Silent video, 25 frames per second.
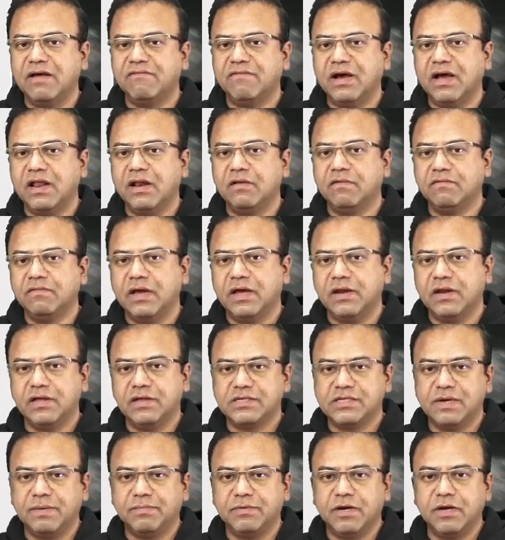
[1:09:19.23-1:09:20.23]
valve and the
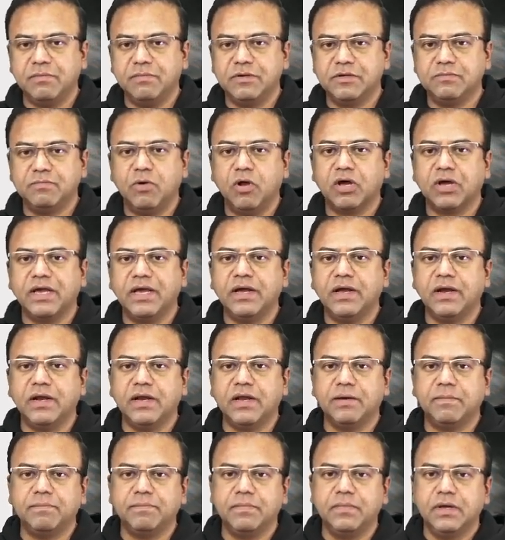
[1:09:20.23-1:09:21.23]
septum is blocking it
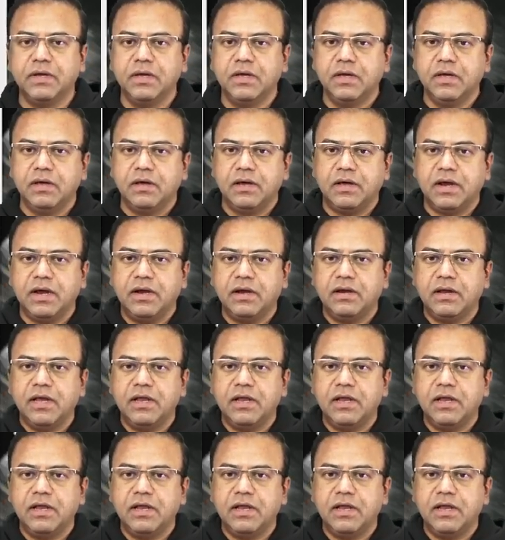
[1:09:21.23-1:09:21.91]
up, right?